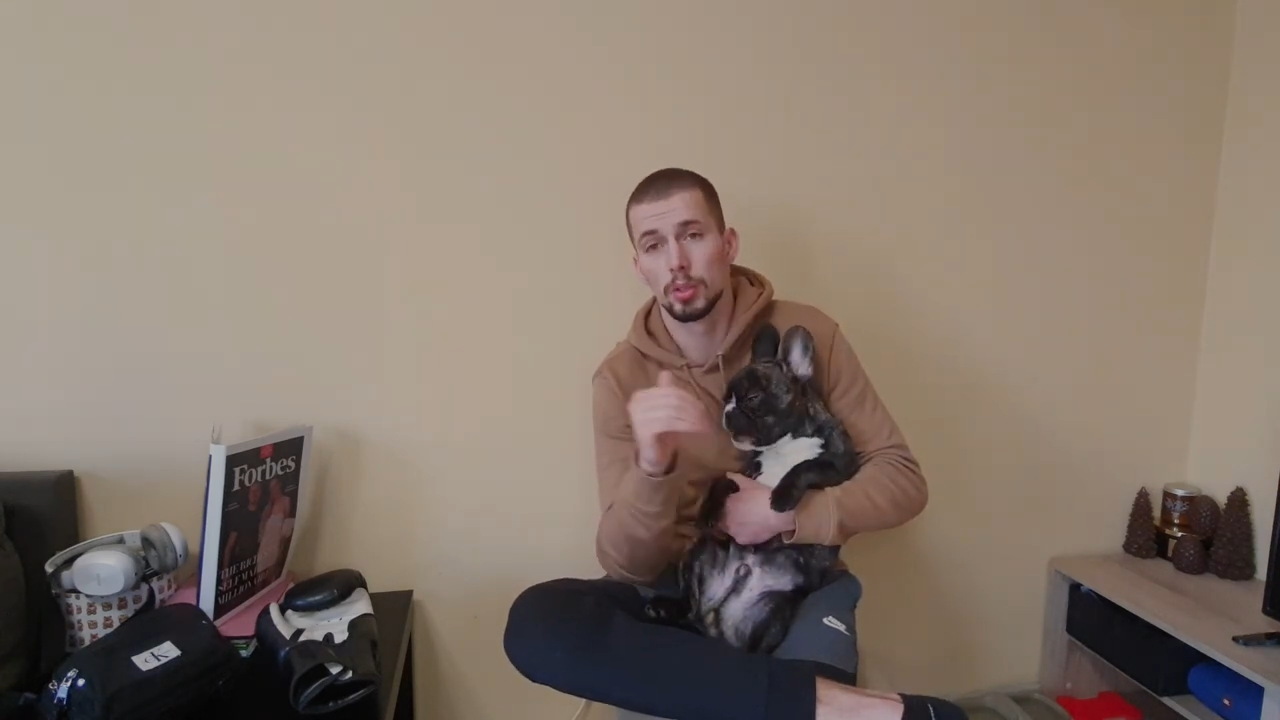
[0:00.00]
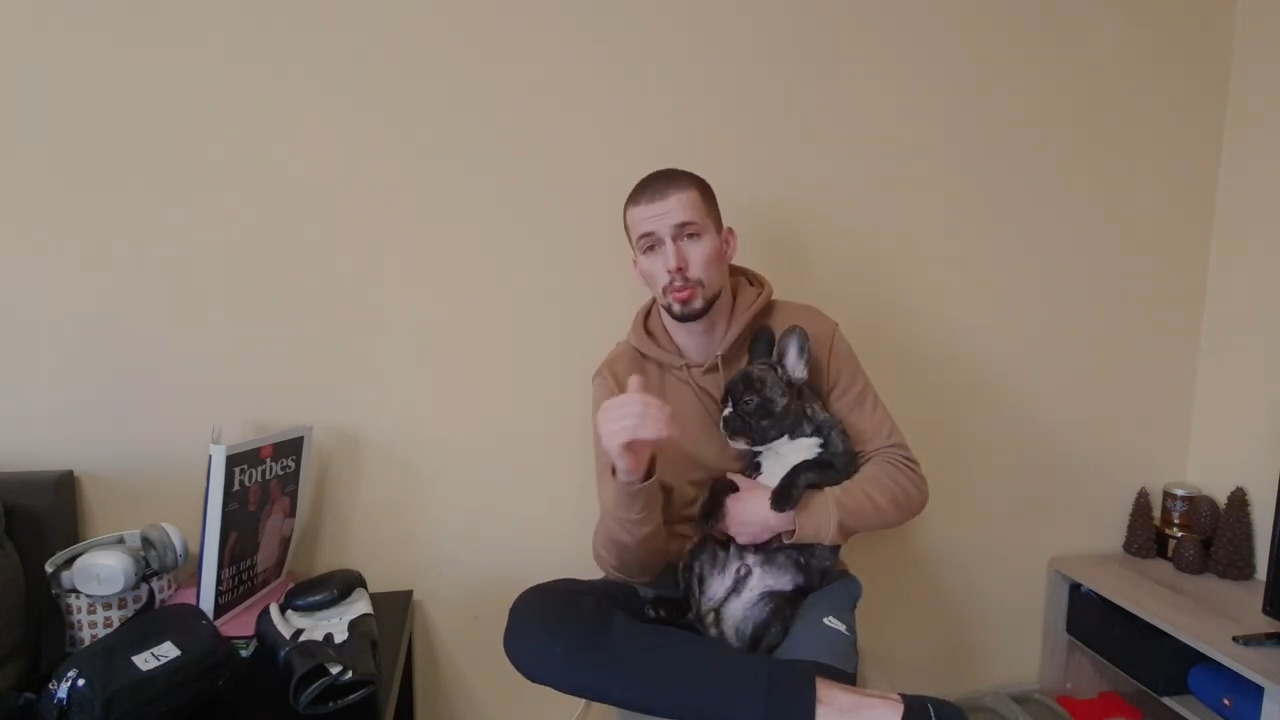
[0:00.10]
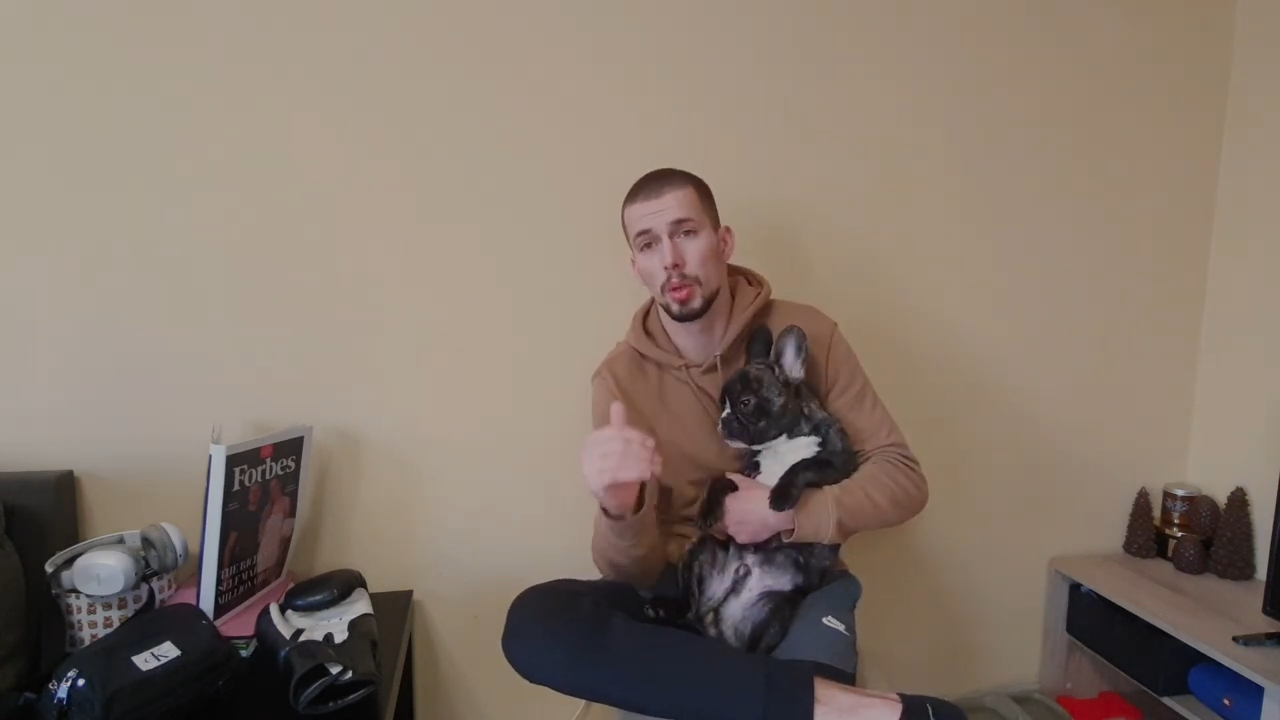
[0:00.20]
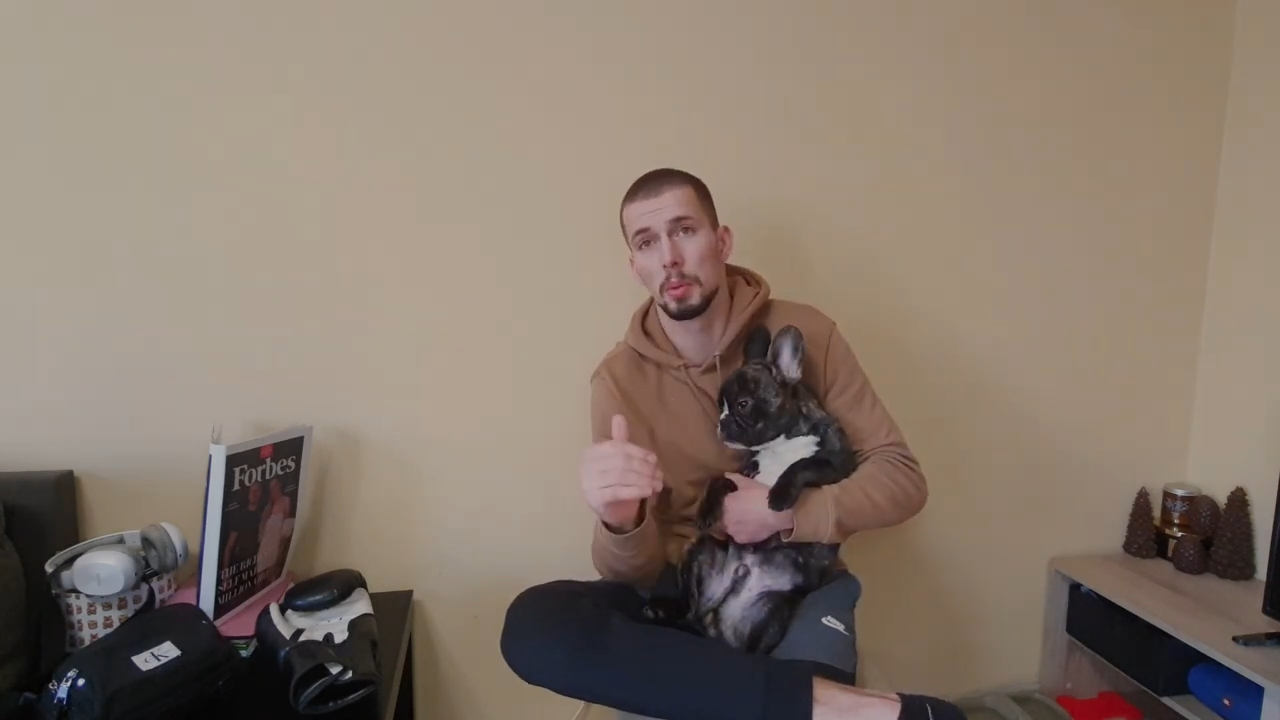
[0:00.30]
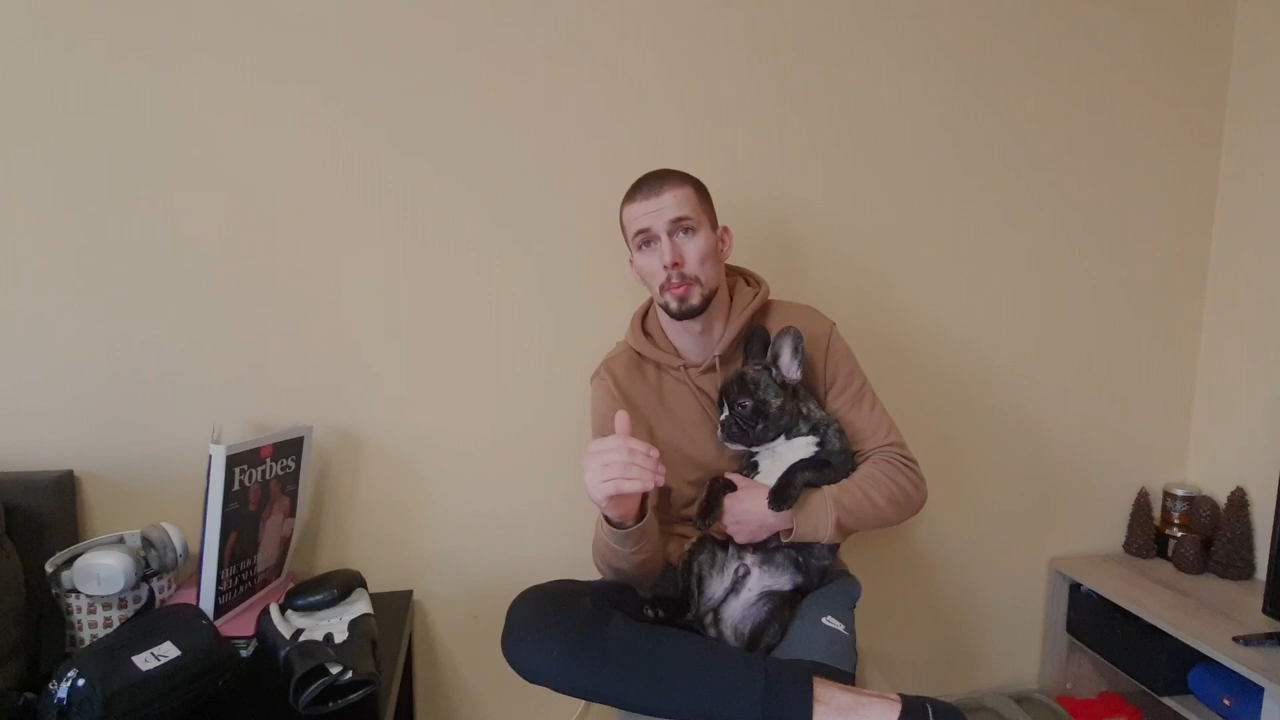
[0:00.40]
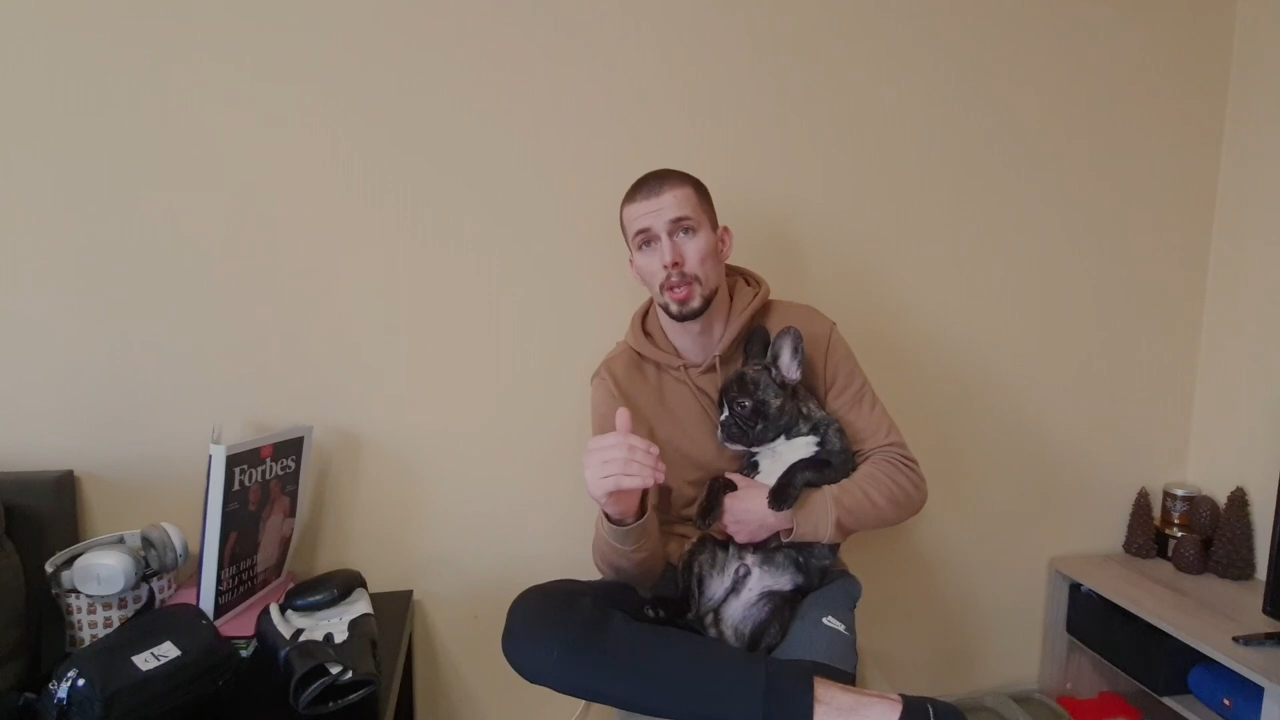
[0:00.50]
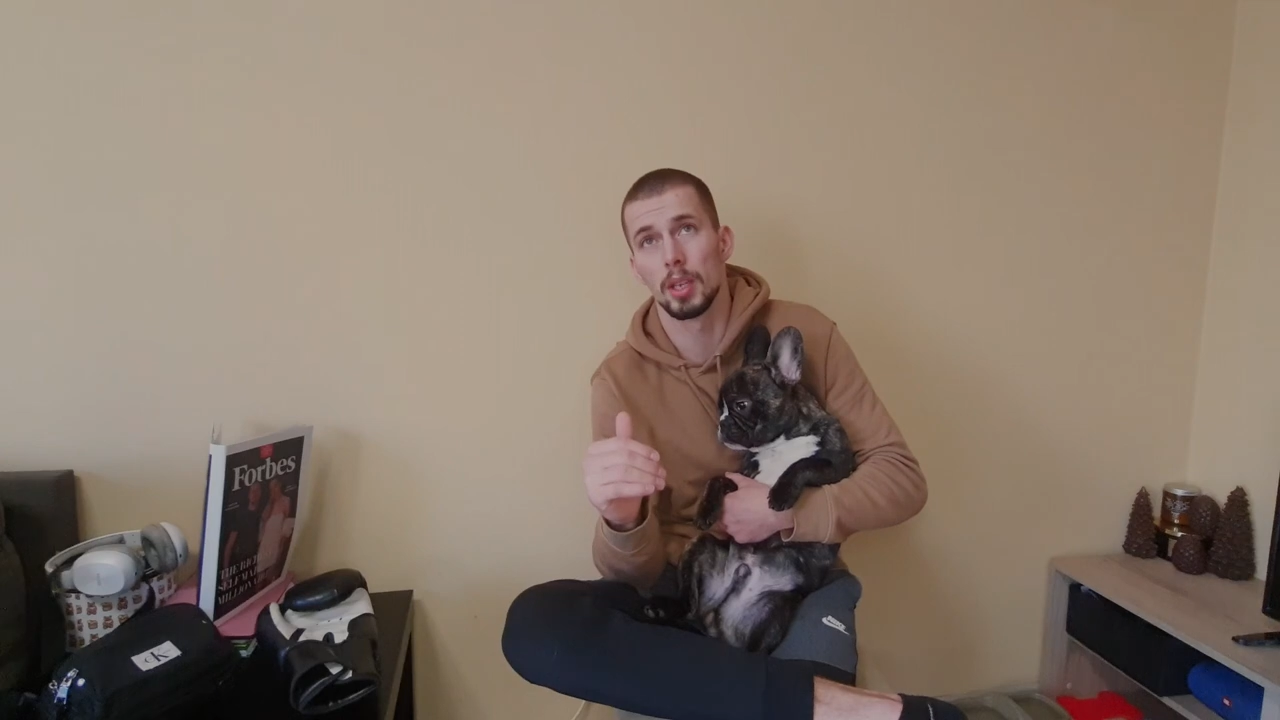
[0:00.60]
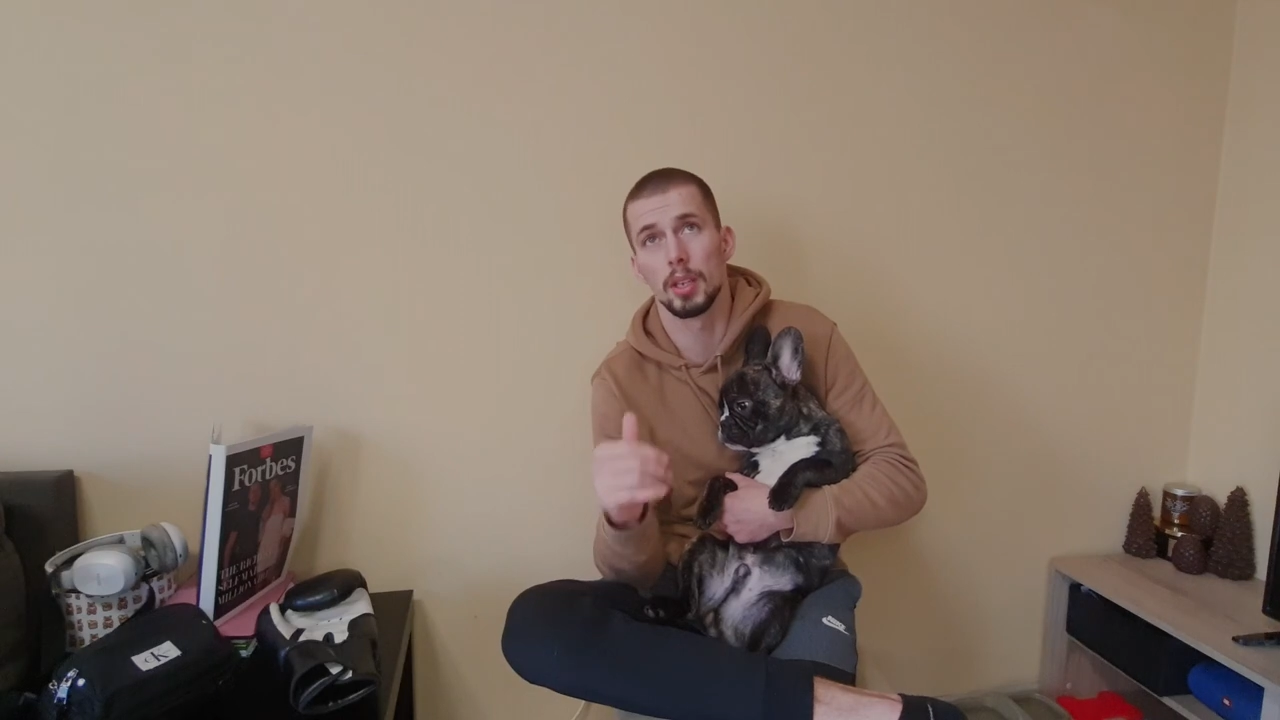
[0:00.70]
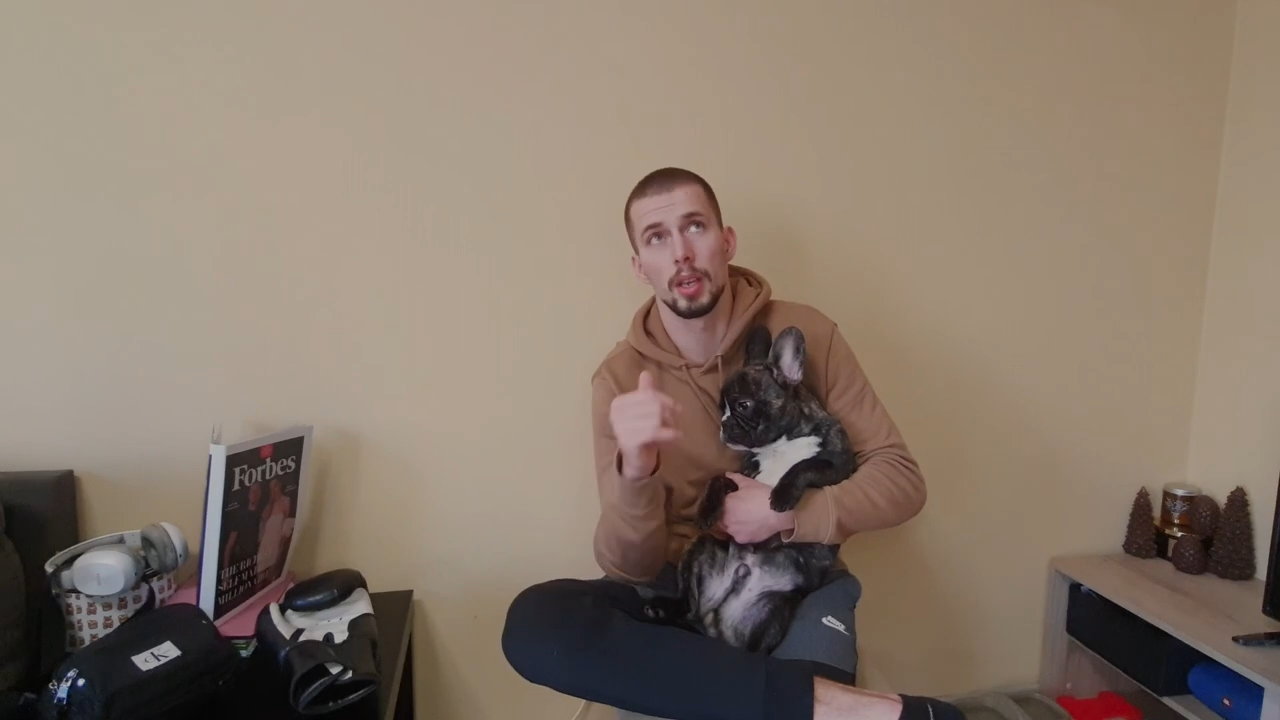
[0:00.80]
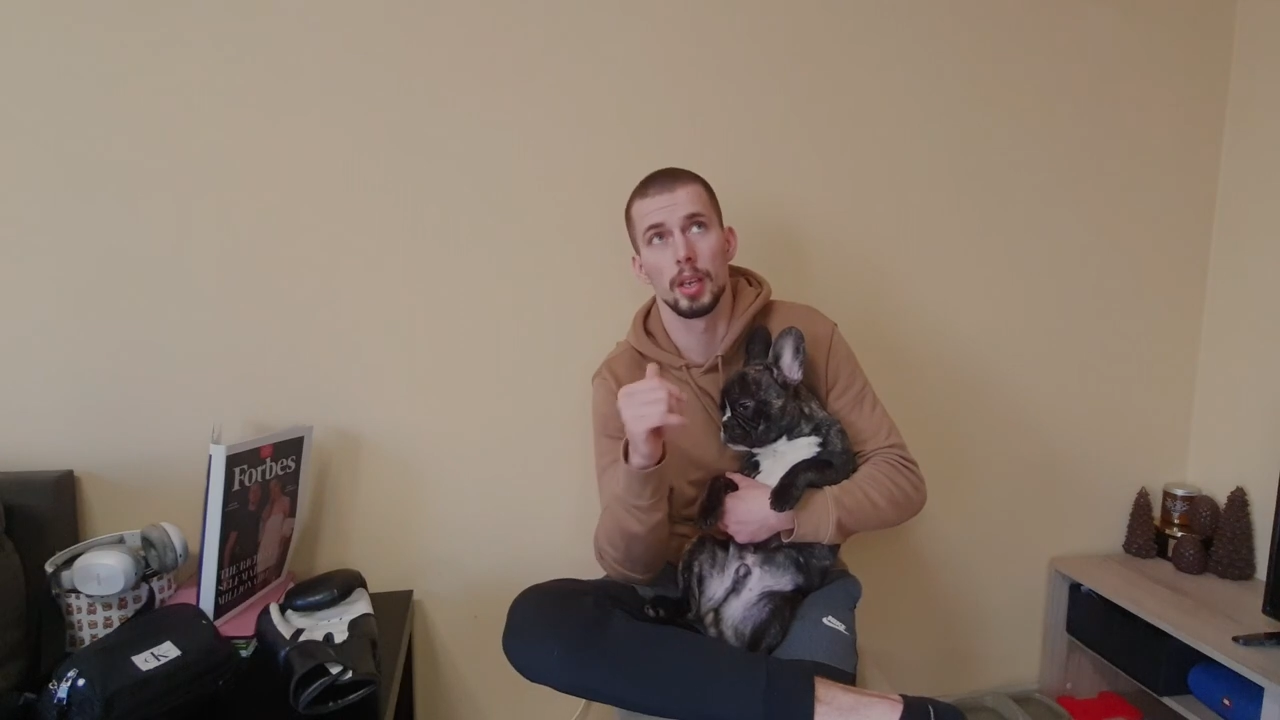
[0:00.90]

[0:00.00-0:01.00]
to MMA